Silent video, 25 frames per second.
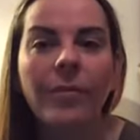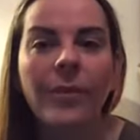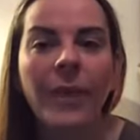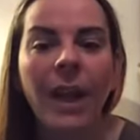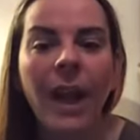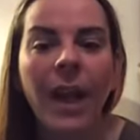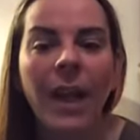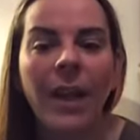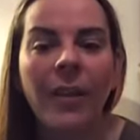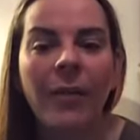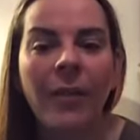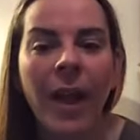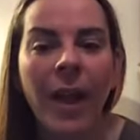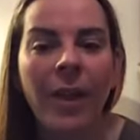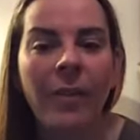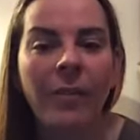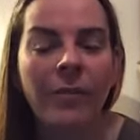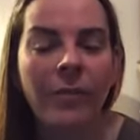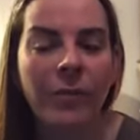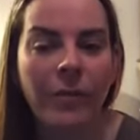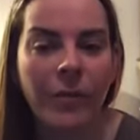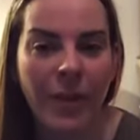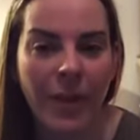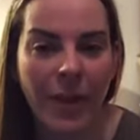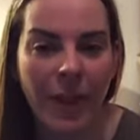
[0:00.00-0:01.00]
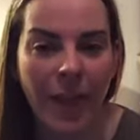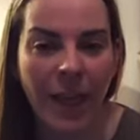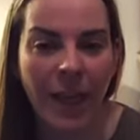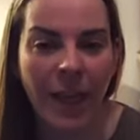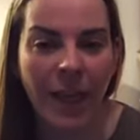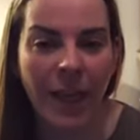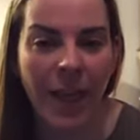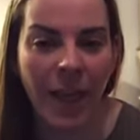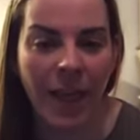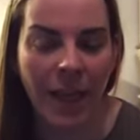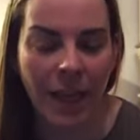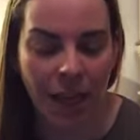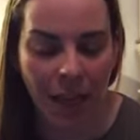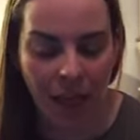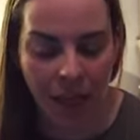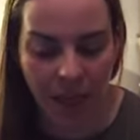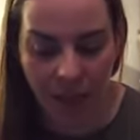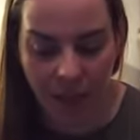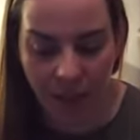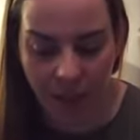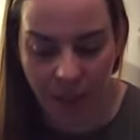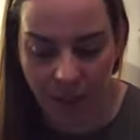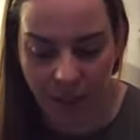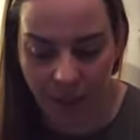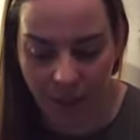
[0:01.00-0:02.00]
I have everything I
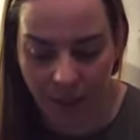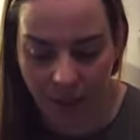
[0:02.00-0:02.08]
need.